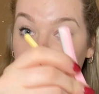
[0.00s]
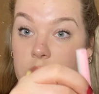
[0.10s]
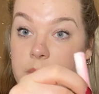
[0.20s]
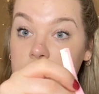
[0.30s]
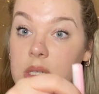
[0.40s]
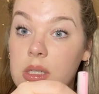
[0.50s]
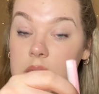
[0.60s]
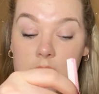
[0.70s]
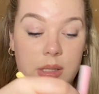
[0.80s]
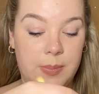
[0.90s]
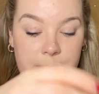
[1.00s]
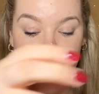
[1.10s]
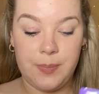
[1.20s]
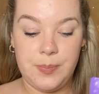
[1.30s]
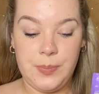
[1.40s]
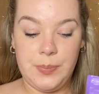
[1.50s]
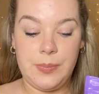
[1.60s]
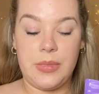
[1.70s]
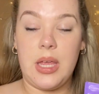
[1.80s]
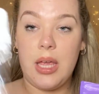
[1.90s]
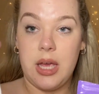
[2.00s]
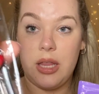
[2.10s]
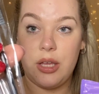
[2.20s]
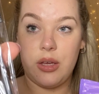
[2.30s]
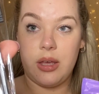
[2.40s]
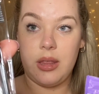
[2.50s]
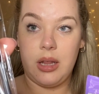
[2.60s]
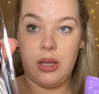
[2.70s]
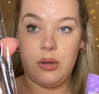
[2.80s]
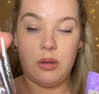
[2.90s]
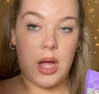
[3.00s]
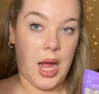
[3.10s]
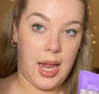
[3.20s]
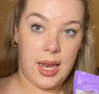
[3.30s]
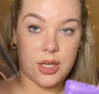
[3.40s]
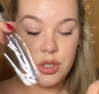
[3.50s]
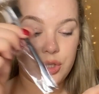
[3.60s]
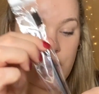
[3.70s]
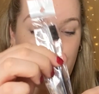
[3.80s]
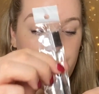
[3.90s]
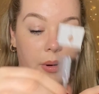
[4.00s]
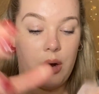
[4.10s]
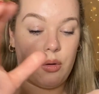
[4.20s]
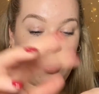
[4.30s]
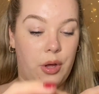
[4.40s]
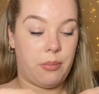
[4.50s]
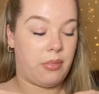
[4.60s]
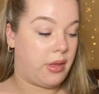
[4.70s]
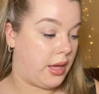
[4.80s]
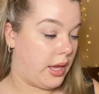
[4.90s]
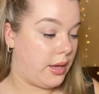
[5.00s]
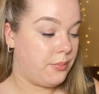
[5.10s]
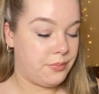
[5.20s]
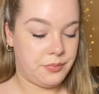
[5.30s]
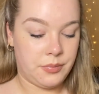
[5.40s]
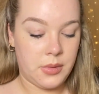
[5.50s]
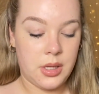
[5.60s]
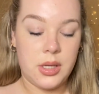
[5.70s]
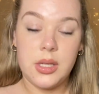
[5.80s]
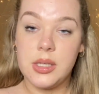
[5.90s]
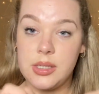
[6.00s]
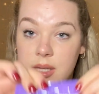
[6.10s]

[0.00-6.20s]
trimmers, and then you get the little eyebrow comb tray. So